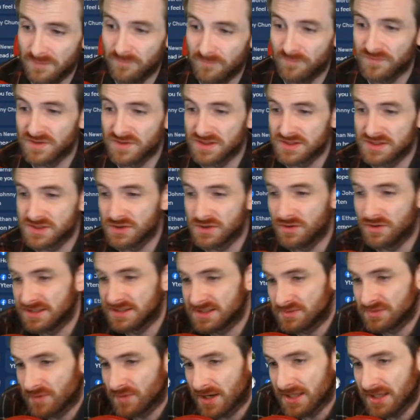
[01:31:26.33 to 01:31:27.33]
So
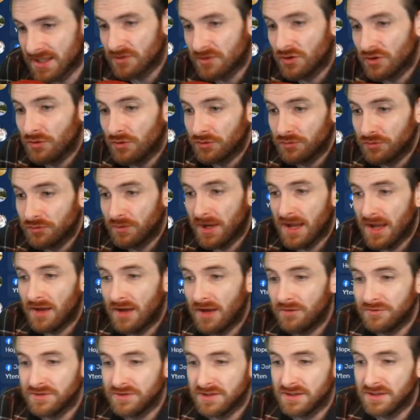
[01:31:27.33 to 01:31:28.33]
it's right now going through a
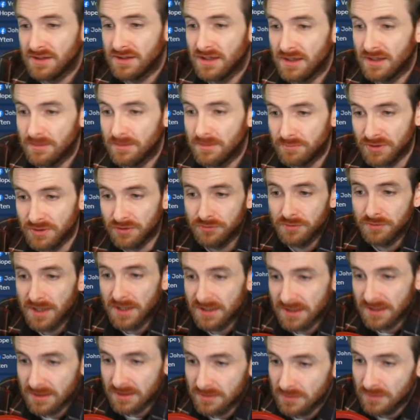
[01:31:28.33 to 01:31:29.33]
healthy build right
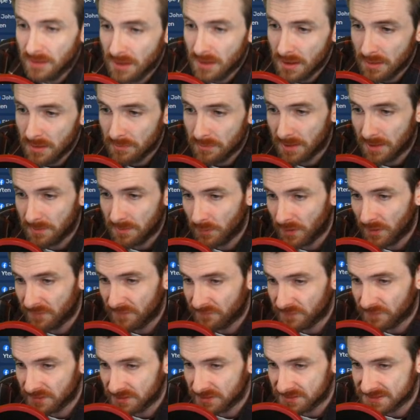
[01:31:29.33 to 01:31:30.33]
now. Maybe wait
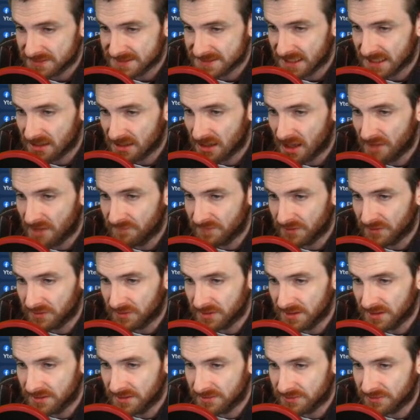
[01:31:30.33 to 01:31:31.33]
for a little sell-off. It'll
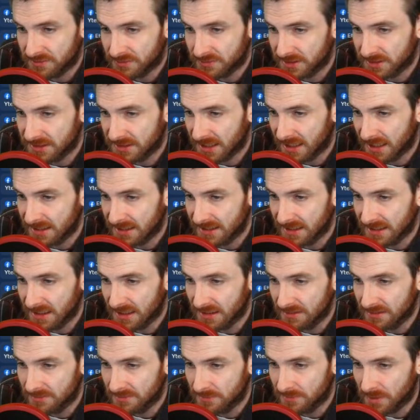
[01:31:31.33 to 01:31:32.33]
hit 39
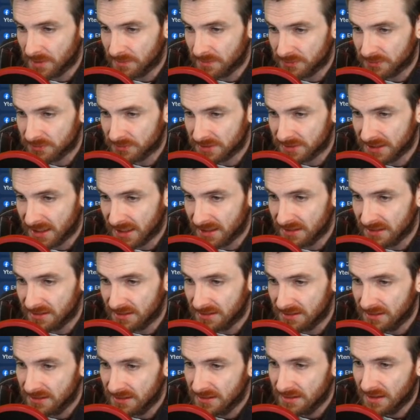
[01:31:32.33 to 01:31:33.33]
again, maybe 38.
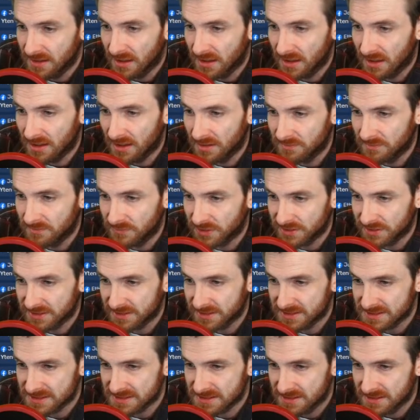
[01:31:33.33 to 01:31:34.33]
Look at
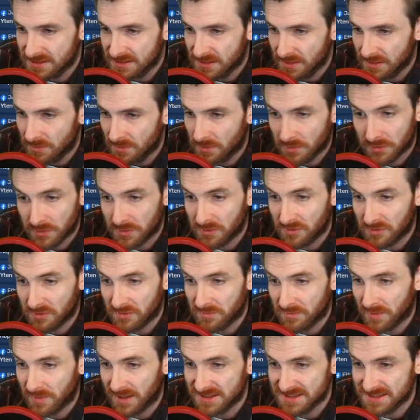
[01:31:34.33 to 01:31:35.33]
this. Or it
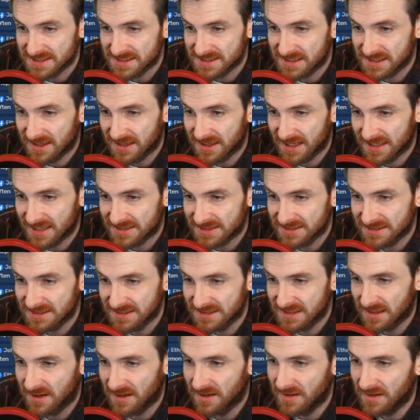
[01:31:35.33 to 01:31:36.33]
might just not actually.
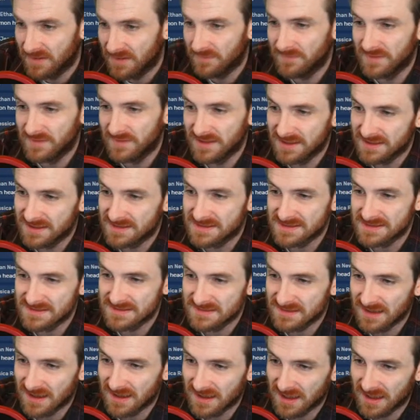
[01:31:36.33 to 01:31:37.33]
It's
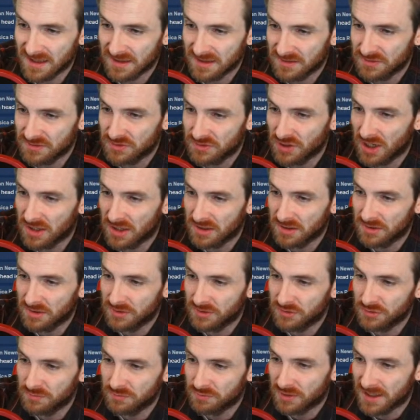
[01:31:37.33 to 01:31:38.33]
got a
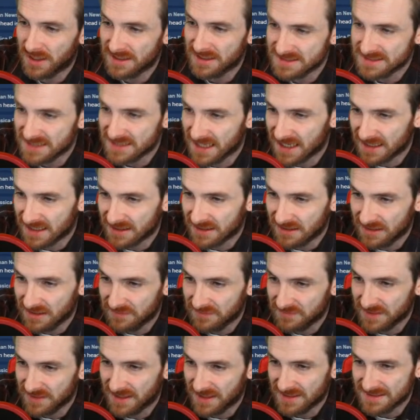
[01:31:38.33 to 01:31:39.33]
new price tag
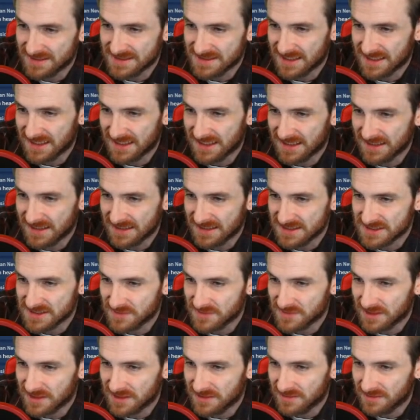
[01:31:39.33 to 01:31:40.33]
of, yes, it kind of hit this
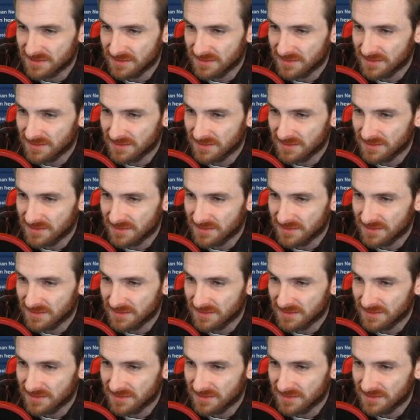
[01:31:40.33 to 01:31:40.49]
right here.